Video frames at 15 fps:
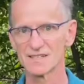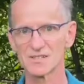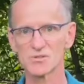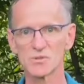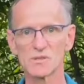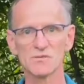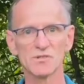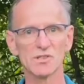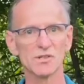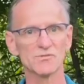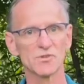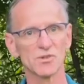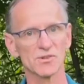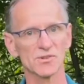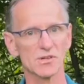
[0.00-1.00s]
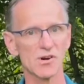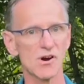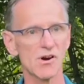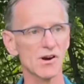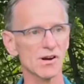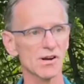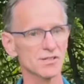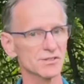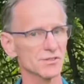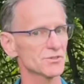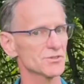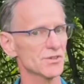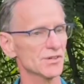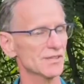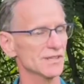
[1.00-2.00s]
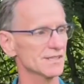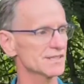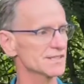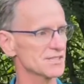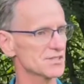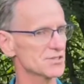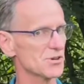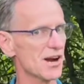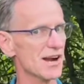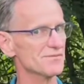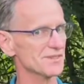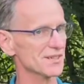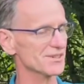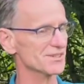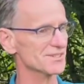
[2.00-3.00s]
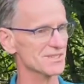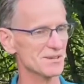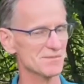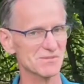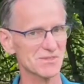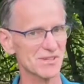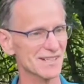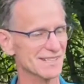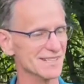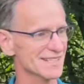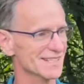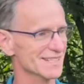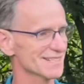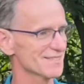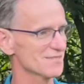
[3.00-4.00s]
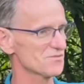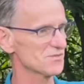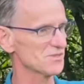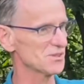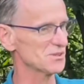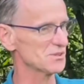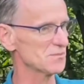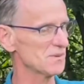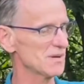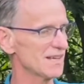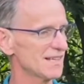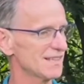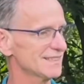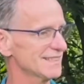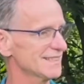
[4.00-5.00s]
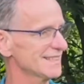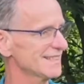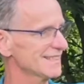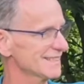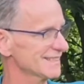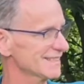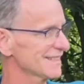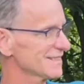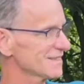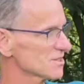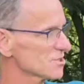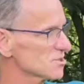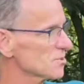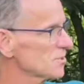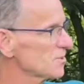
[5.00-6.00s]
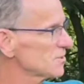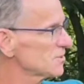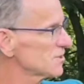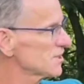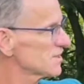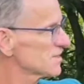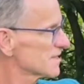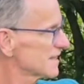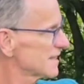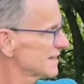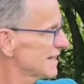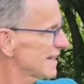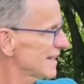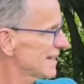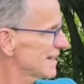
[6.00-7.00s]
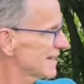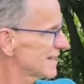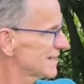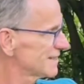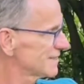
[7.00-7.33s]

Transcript: So even if you're in the car and you're turning to see traffic or something, try to feel the belly and the shoulders, then the head.